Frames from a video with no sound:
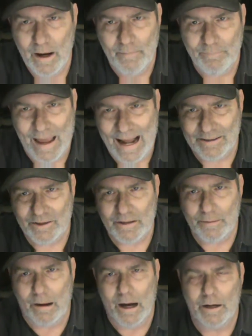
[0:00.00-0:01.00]
That's
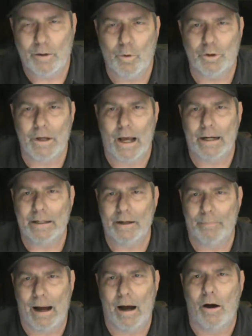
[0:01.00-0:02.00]
the model we're talking
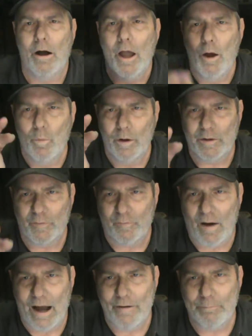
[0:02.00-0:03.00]
about with the
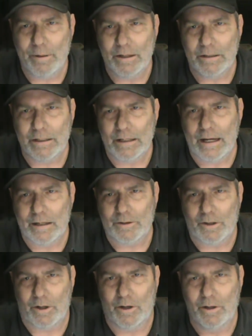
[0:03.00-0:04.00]
5-pin
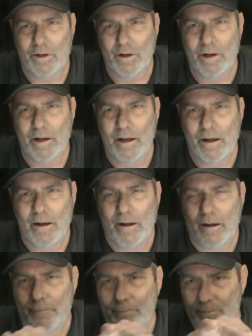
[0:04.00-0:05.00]
connector
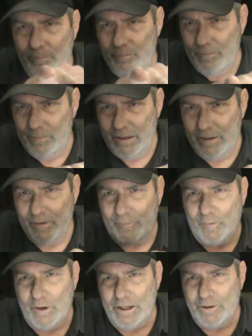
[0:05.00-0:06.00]
in the
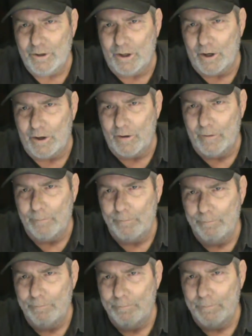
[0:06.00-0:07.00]
freezer
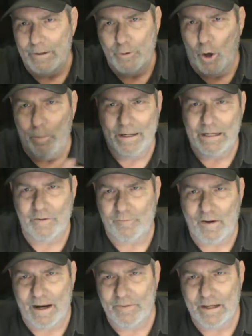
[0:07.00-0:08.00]
that nobody can
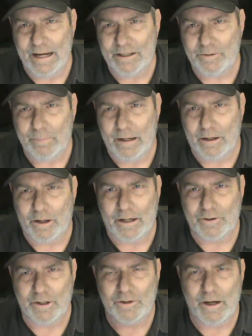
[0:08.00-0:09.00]
find the ice maker
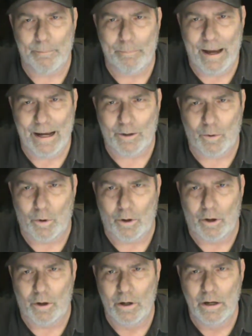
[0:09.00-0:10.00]
because it's on back
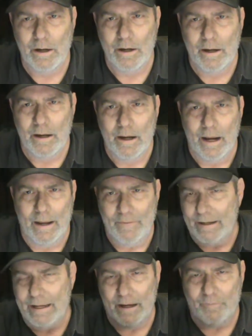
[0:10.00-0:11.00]
order and
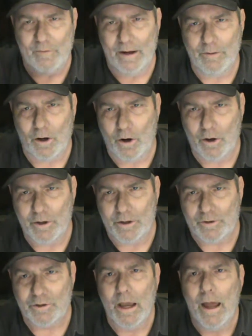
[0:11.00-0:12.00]
they can't find the
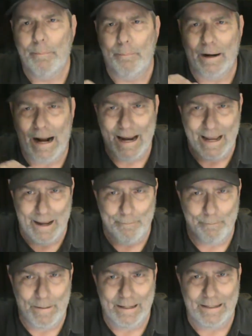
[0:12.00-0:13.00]
harness. But I
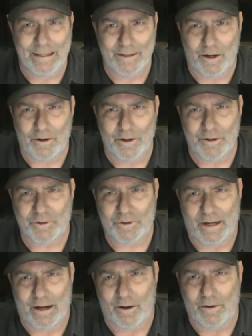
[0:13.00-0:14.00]
am making the harness
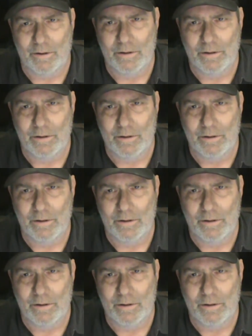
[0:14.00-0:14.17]
now